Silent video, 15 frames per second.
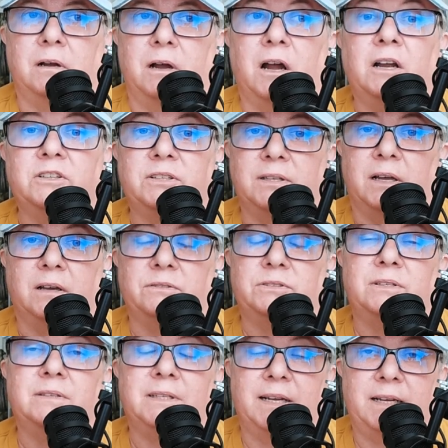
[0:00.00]
ourselves
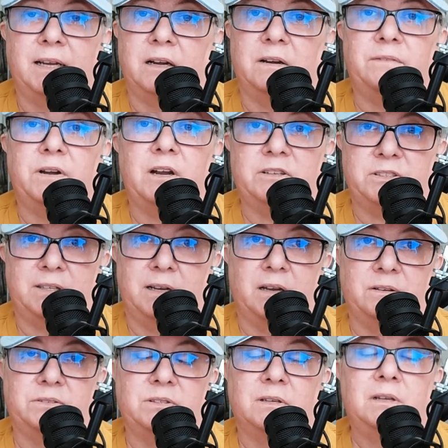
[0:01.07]
and take care of
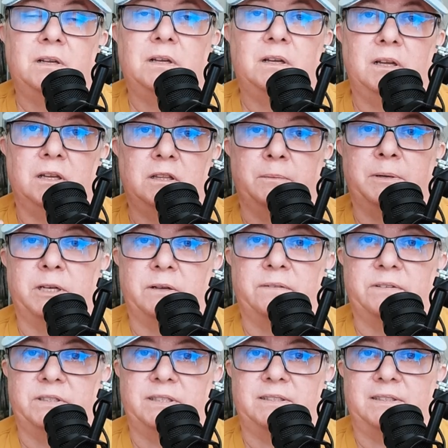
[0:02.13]
ourselves in the middle
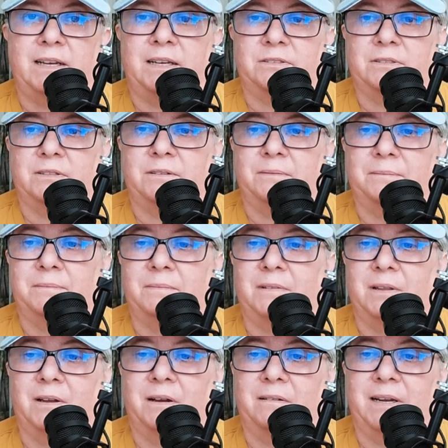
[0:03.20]
of a disaster.
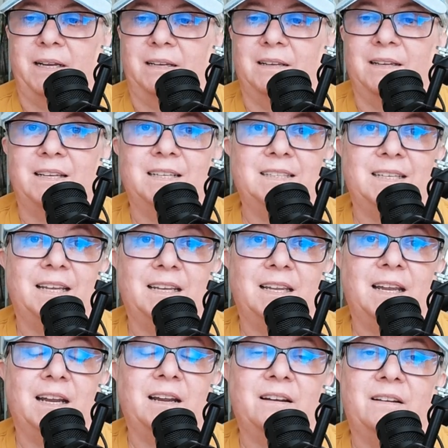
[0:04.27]
All right. Take
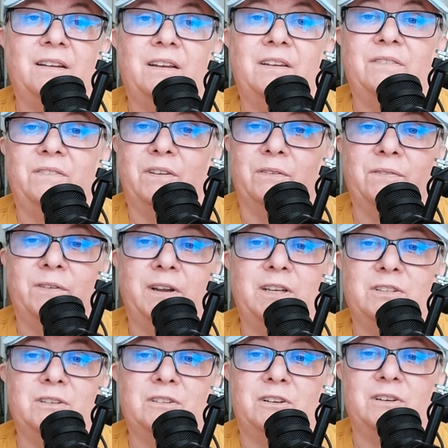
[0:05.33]
care. Feel free
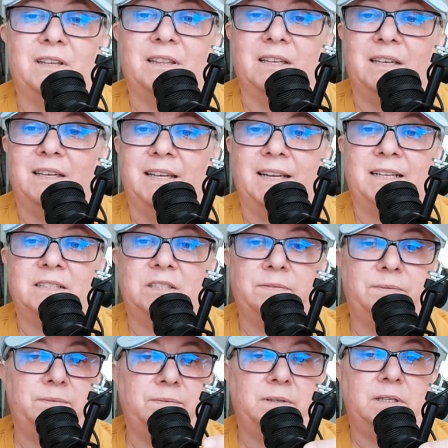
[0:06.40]
to look at the next
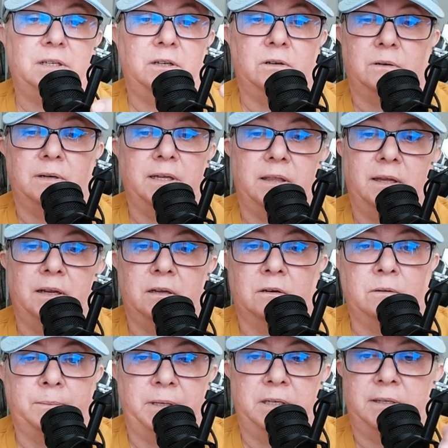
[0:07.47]
video. I think
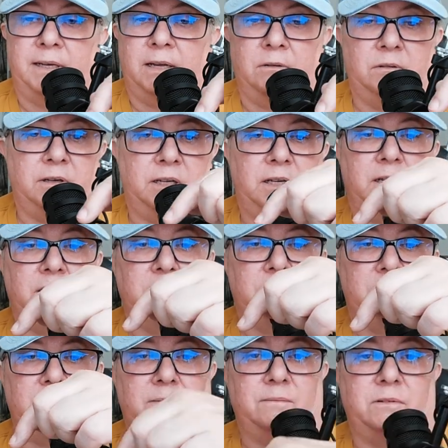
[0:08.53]
it'll be down here
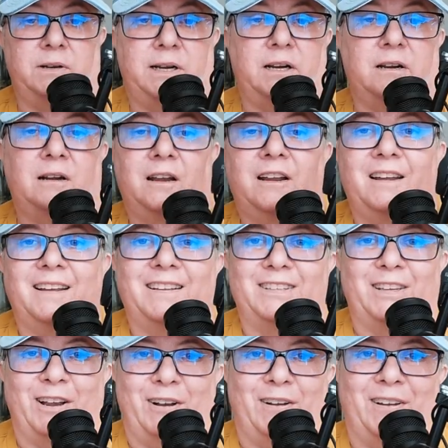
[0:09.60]
somewhere.
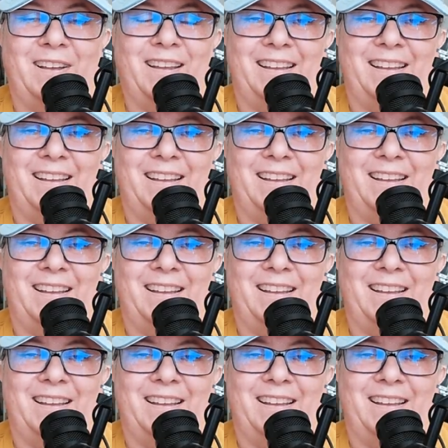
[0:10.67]
So,